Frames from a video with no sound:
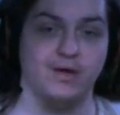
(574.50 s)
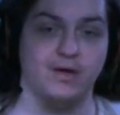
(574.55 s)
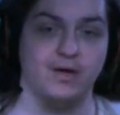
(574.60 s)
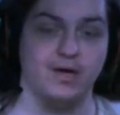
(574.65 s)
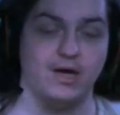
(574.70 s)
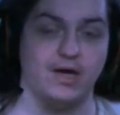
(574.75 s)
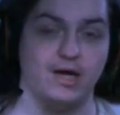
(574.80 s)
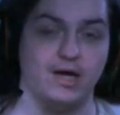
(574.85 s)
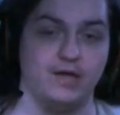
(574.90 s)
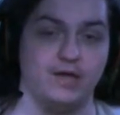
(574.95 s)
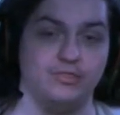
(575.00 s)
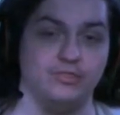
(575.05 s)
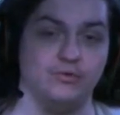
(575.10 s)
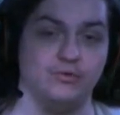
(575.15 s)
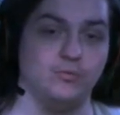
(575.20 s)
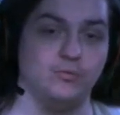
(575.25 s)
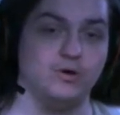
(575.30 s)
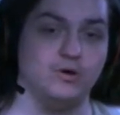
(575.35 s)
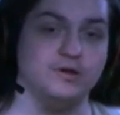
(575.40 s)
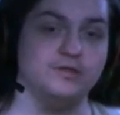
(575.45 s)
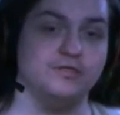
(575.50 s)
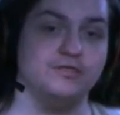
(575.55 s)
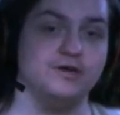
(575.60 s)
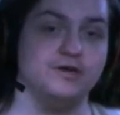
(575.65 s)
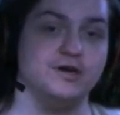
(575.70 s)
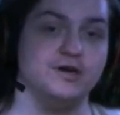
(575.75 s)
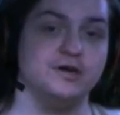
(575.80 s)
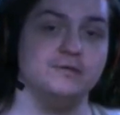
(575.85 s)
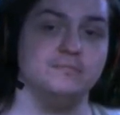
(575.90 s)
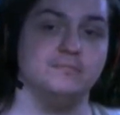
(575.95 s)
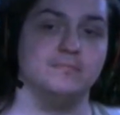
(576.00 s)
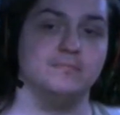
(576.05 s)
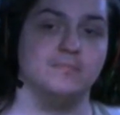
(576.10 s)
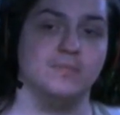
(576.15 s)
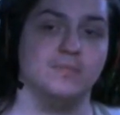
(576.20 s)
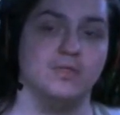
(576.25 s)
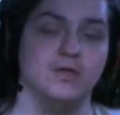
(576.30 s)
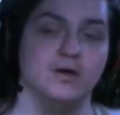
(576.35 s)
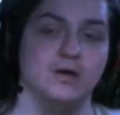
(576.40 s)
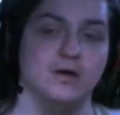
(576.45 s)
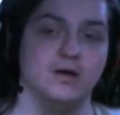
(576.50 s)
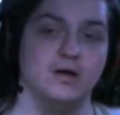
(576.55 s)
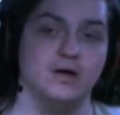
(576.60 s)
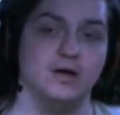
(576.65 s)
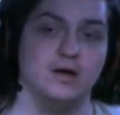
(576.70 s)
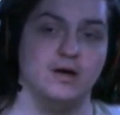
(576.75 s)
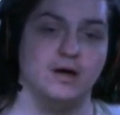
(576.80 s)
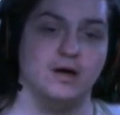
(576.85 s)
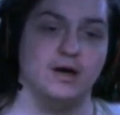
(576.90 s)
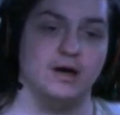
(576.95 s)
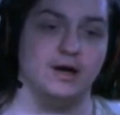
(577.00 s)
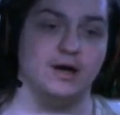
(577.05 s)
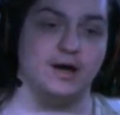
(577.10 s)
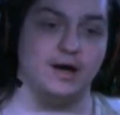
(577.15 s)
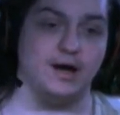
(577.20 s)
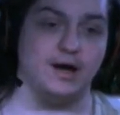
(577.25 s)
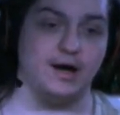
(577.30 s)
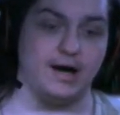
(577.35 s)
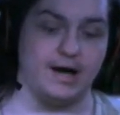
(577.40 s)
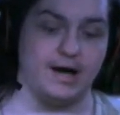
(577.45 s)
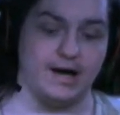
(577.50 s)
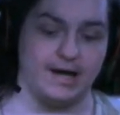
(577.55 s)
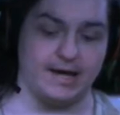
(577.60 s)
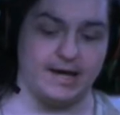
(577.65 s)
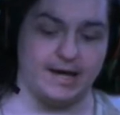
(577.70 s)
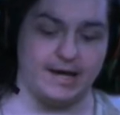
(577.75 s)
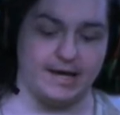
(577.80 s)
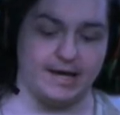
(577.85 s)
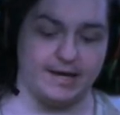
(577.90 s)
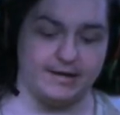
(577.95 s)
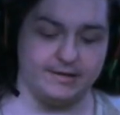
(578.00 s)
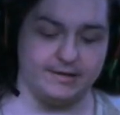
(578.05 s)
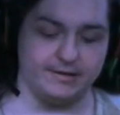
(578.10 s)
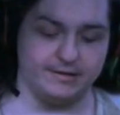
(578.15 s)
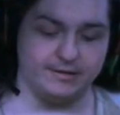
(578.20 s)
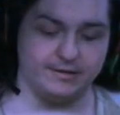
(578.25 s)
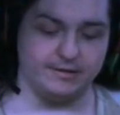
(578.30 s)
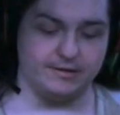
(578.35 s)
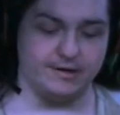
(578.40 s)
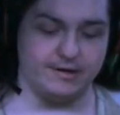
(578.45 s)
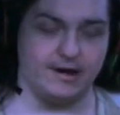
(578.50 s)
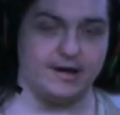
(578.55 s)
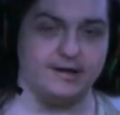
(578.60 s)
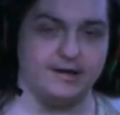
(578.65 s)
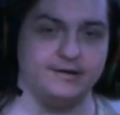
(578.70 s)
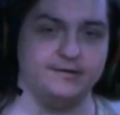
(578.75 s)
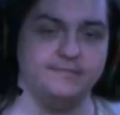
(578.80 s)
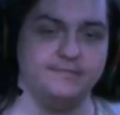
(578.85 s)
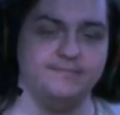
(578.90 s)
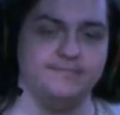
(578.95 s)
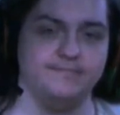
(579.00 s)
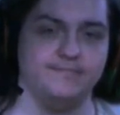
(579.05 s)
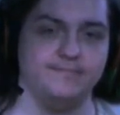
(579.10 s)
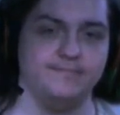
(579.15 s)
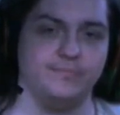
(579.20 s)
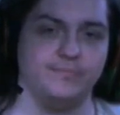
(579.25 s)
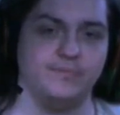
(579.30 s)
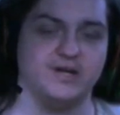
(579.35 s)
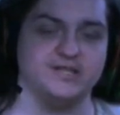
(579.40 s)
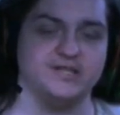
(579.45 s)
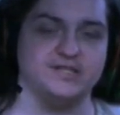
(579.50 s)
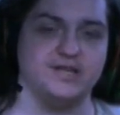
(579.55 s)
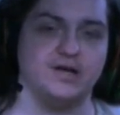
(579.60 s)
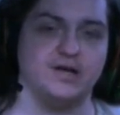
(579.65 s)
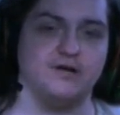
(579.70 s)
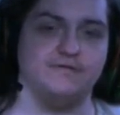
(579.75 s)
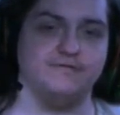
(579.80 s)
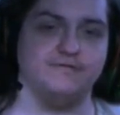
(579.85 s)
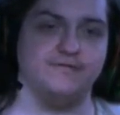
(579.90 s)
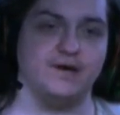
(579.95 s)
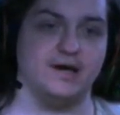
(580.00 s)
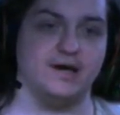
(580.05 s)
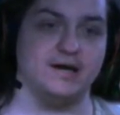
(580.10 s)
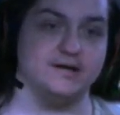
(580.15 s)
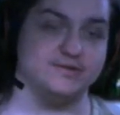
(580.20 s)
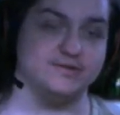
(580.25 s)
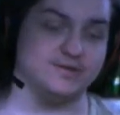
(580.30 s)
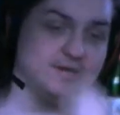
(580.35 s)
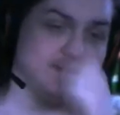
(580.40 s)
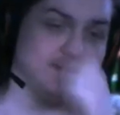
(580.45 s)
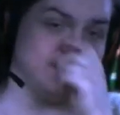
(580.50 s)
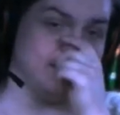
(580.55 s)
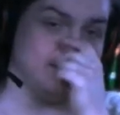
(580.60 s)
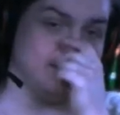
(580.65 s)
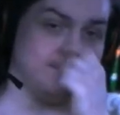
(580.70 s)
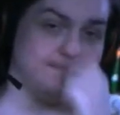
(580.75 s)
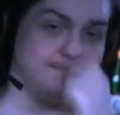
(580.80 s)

And the one thing I had gotten myself as a,